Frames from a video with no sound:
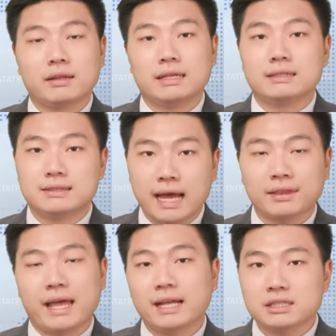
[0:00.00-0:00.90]
the
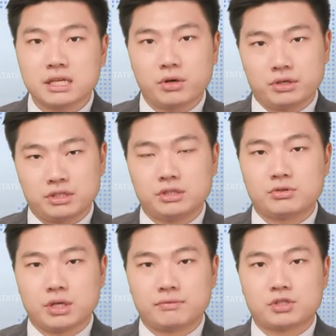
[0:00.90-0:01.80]
death and serious
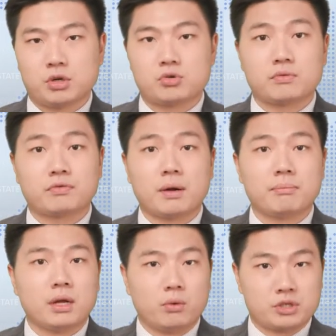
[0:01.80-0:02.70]
injury of children from